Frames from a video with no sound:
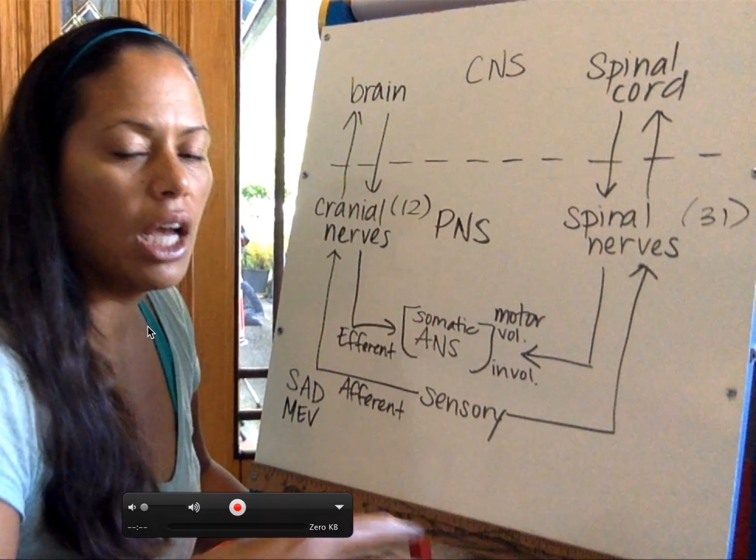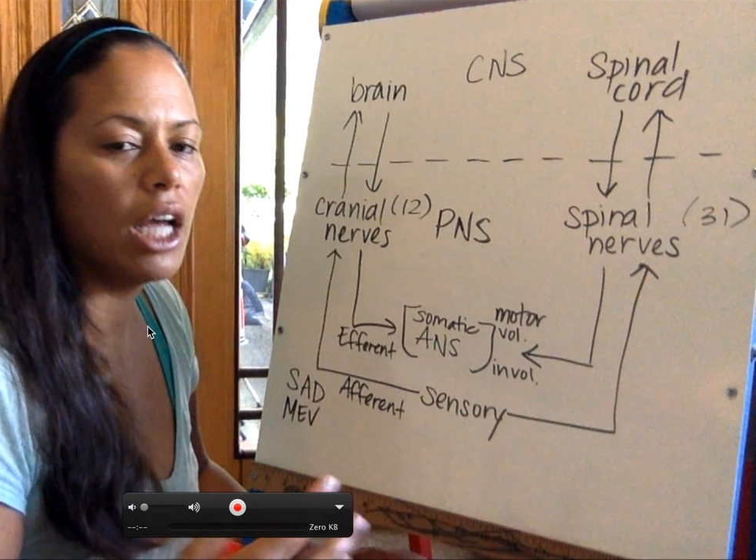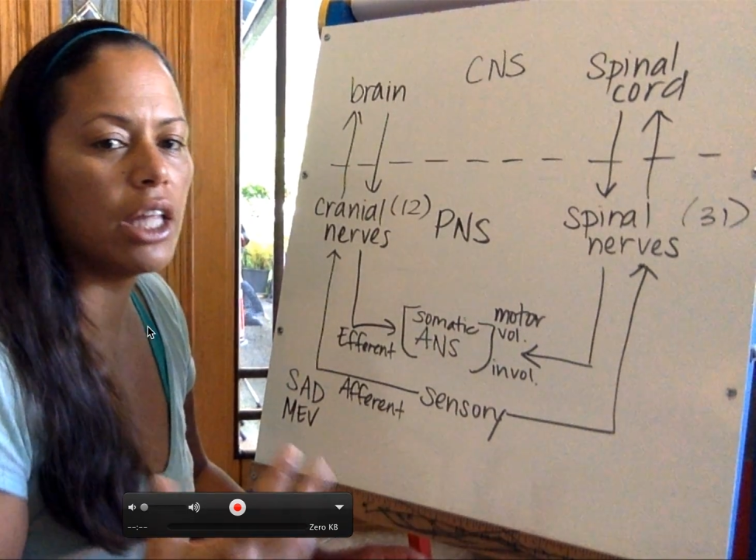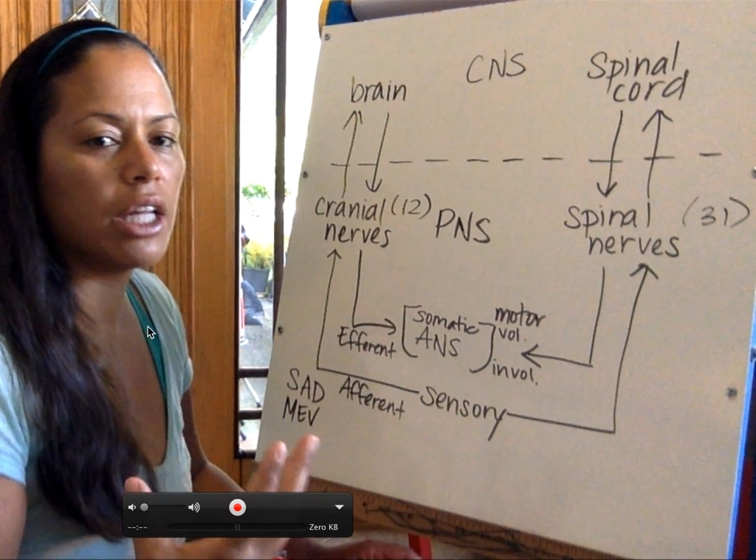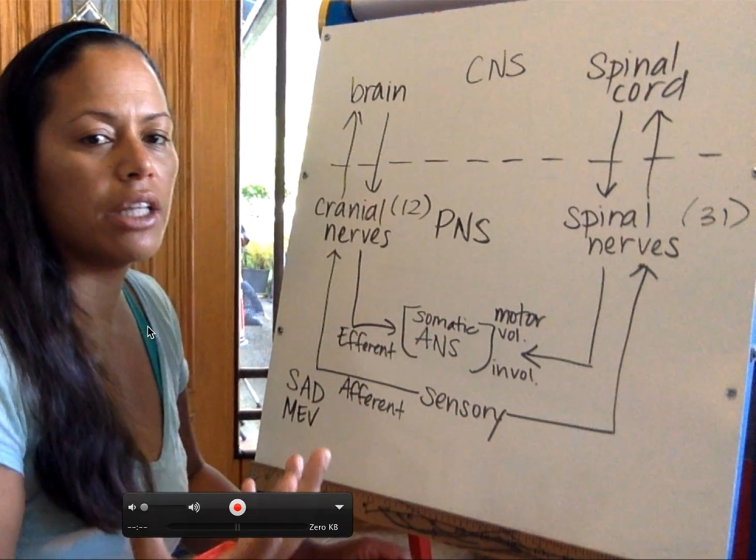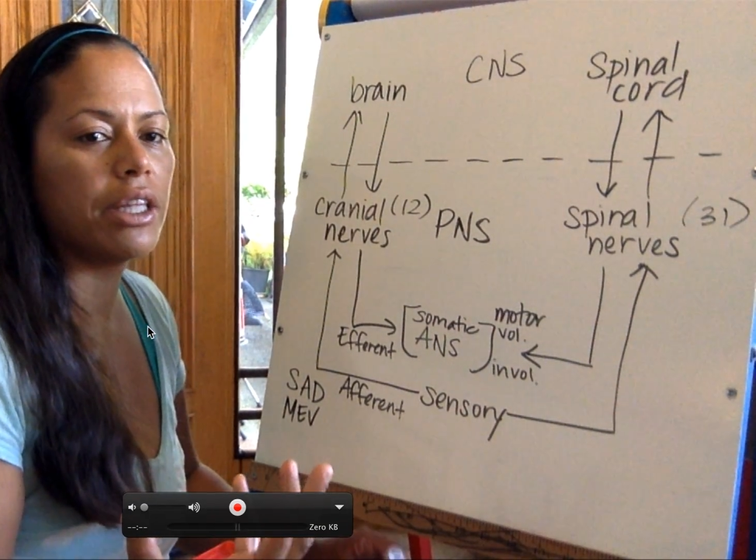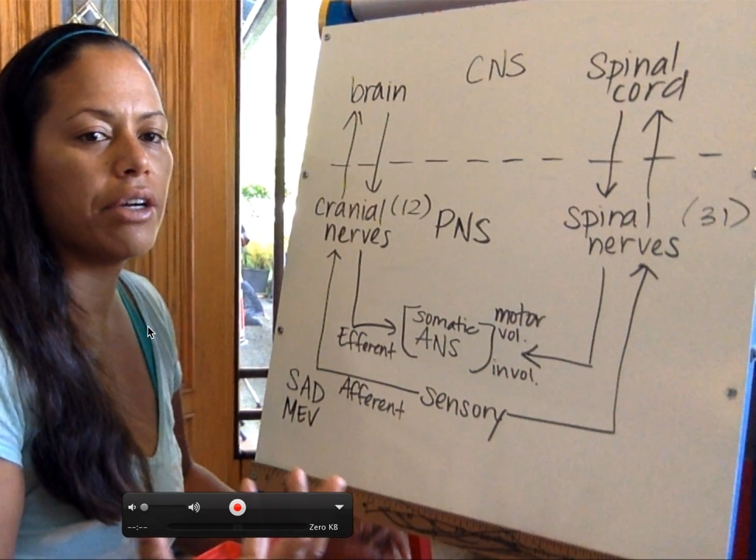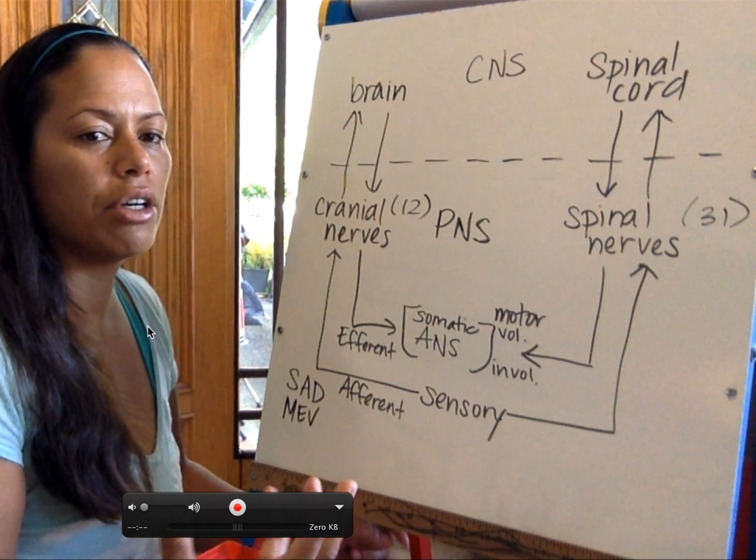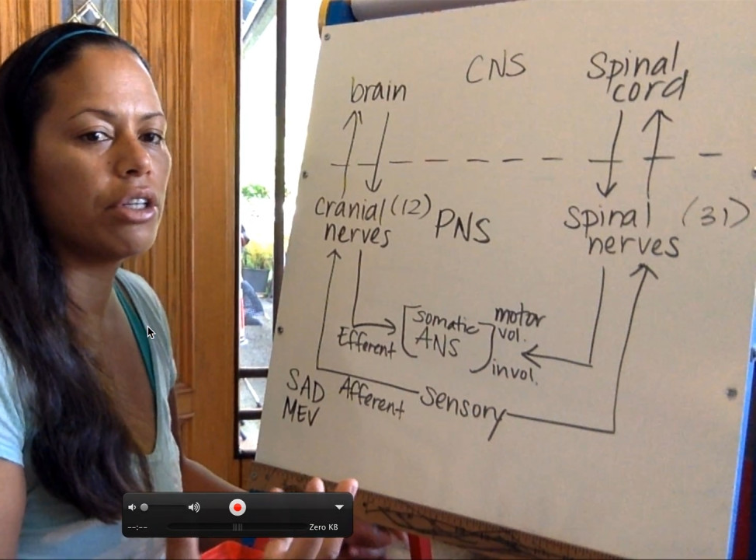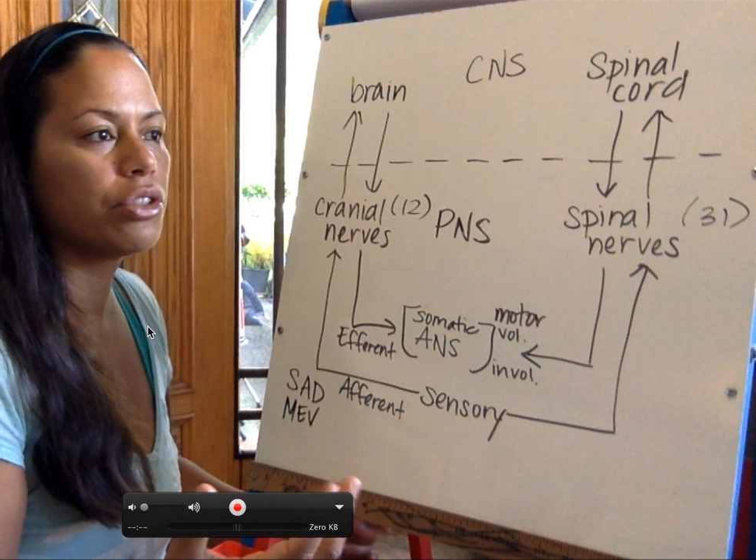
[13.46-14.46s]
There
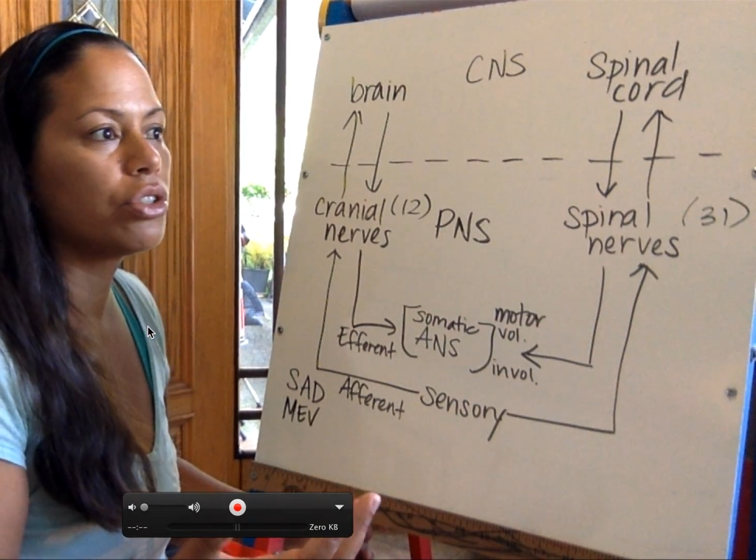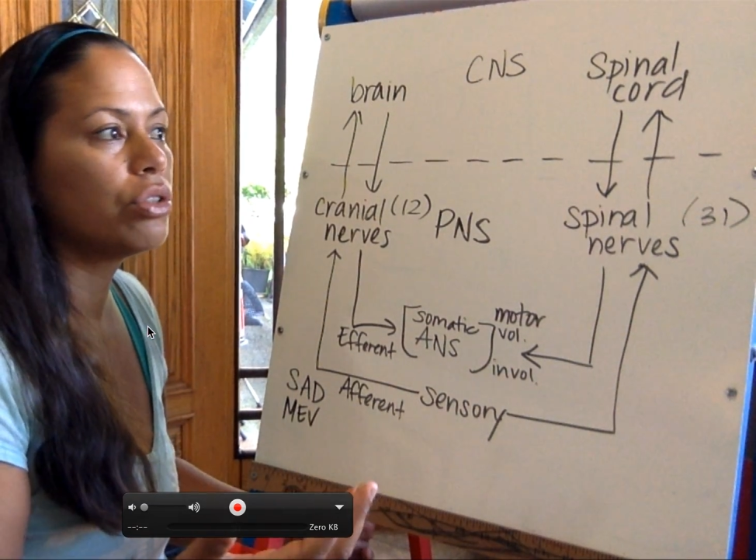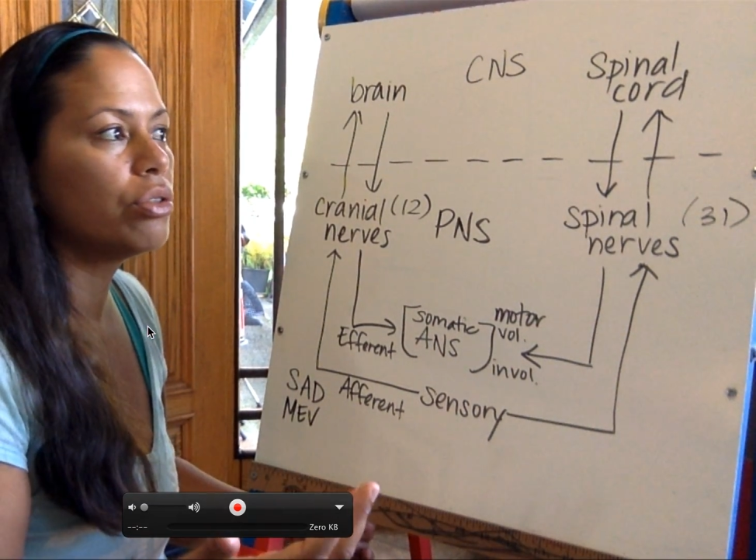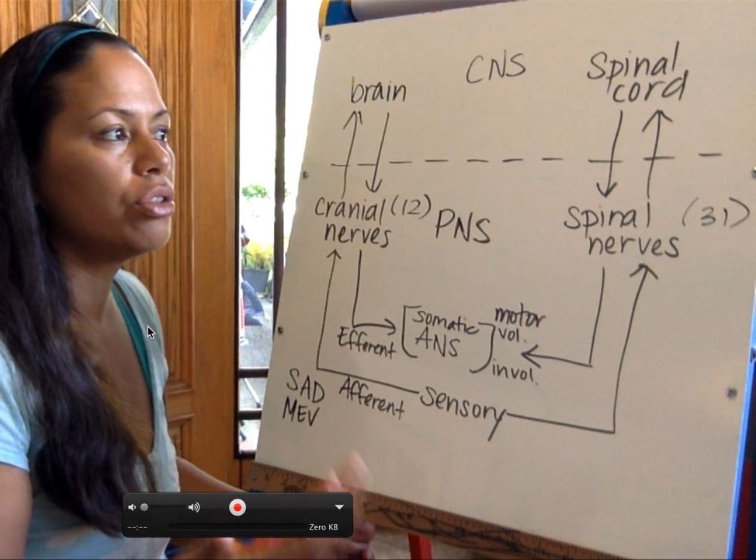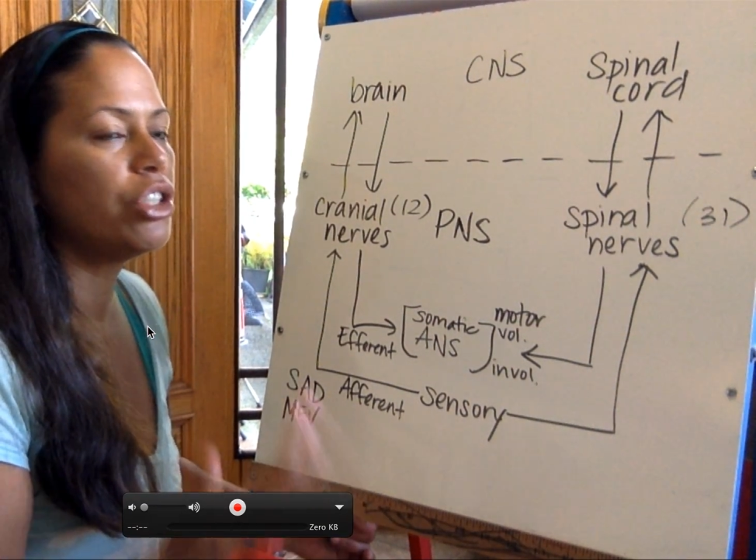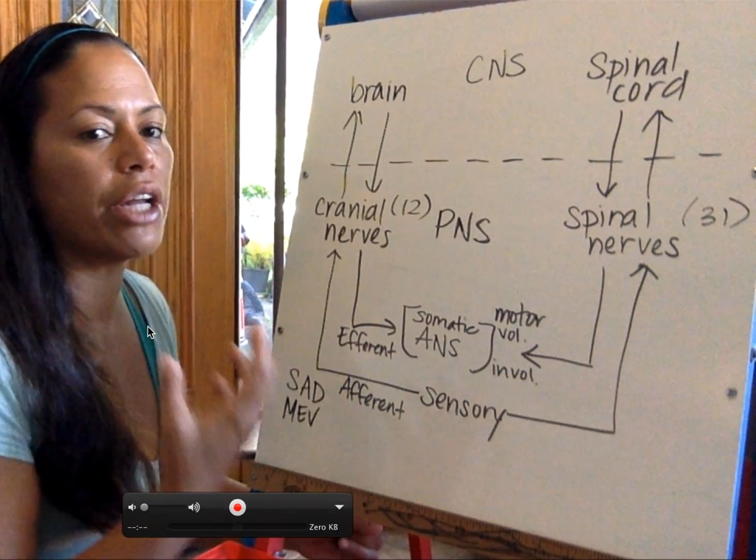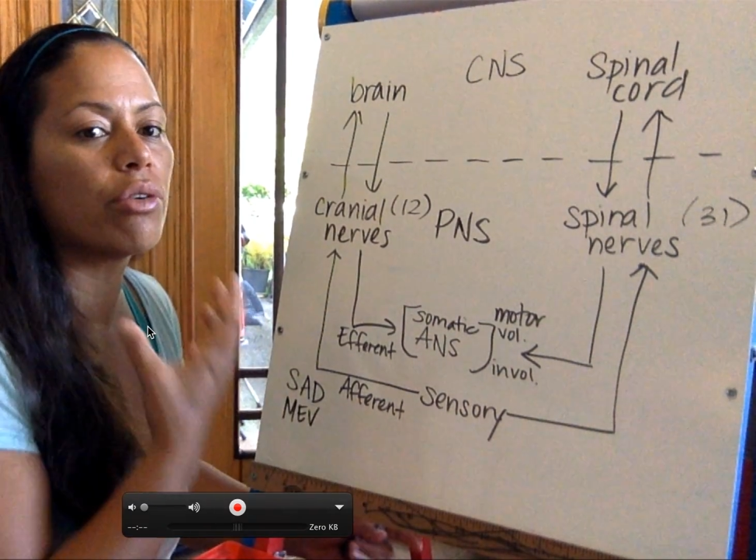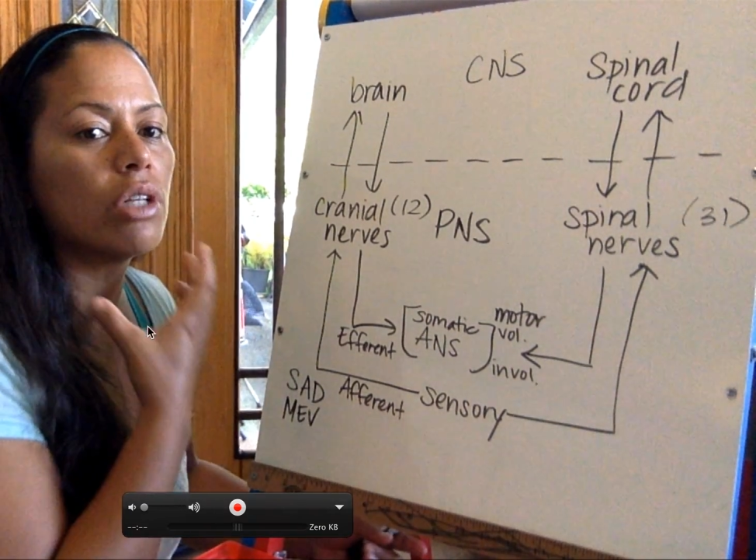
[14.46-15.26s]
are two general